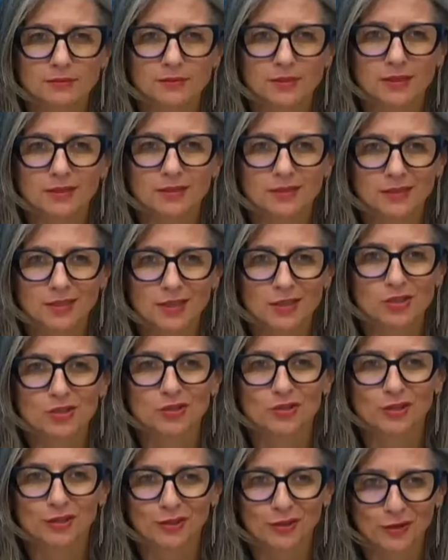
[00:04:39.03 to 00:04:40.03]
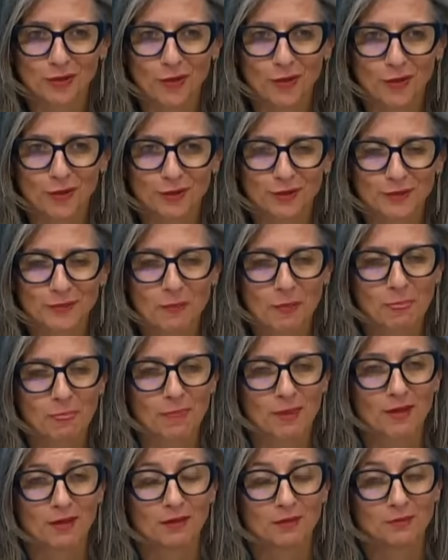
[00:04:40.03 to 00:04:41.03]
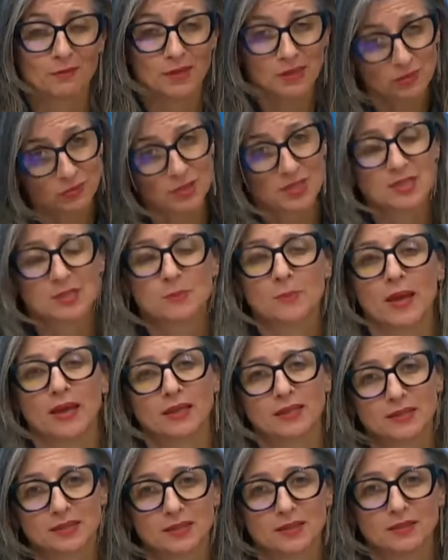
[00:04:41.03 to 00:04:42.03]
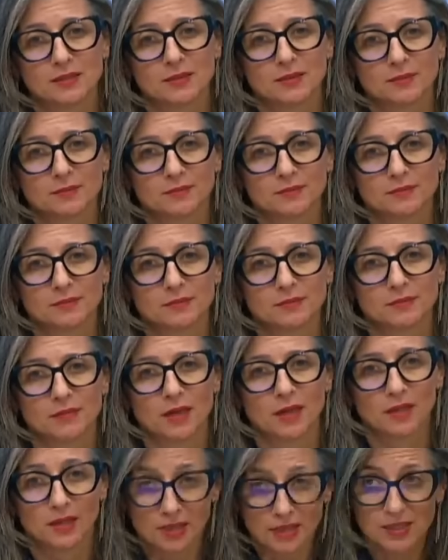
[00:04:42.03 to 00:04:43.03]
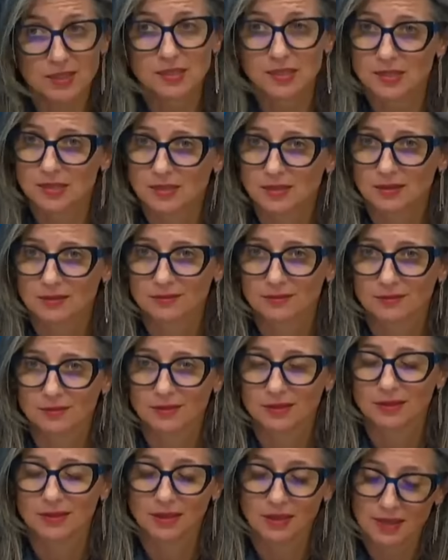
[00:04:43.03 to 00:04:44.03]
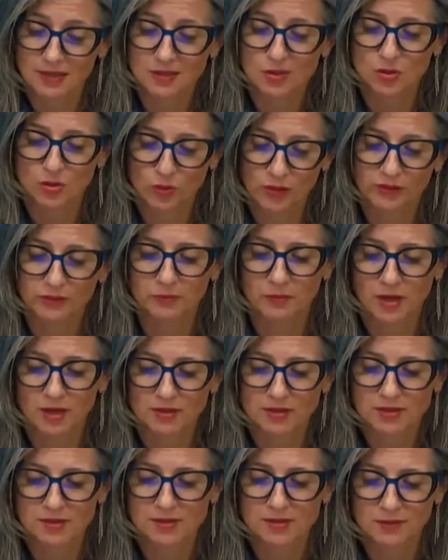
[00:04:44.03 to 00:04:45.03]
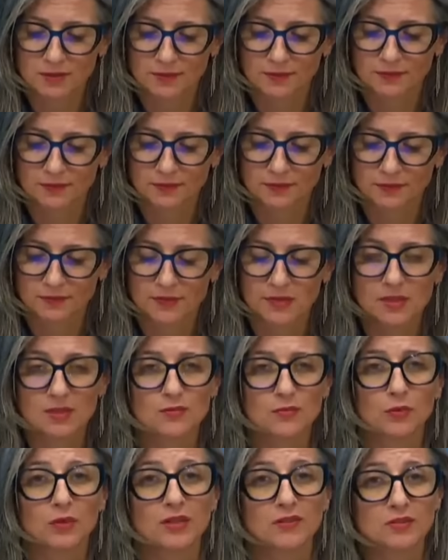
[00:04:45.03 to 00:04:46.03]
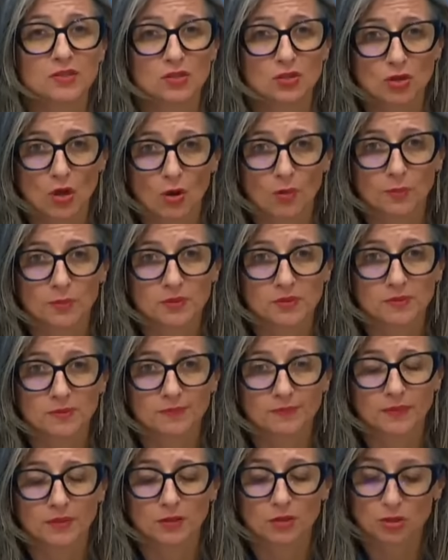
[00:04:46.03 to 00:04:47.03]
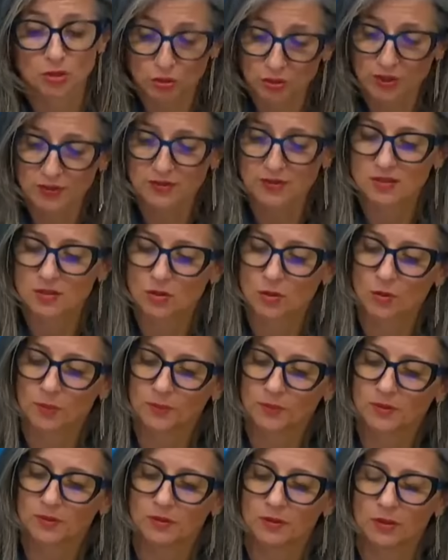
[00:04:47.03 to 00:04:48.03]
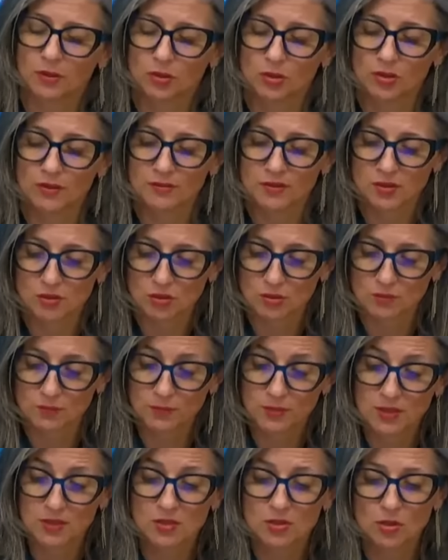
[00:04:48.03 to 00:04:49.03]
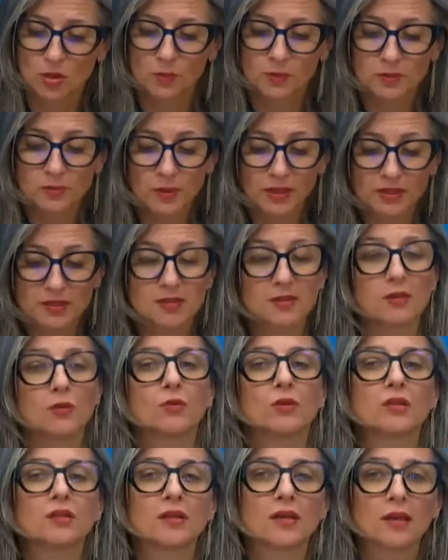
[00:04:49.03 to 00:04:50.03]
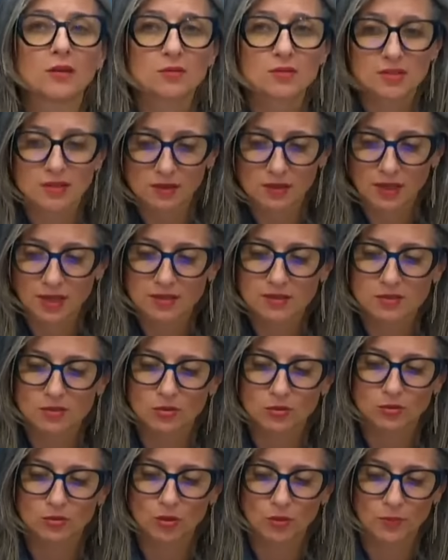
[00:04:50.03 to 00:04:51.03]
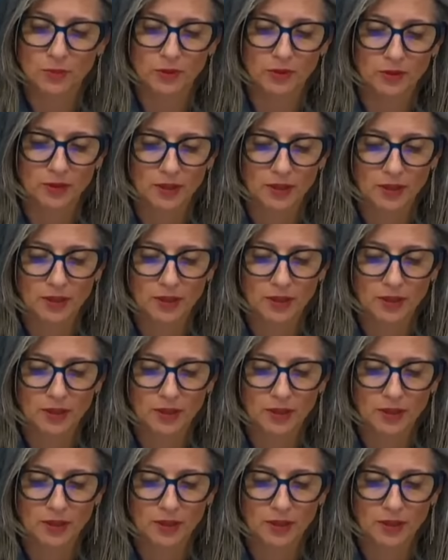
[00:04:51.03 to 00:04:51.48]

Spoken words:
international law been respected, at least in the last 12 months, this would have stopped. It should have stopped. It should have been stopped by the Security Council last October.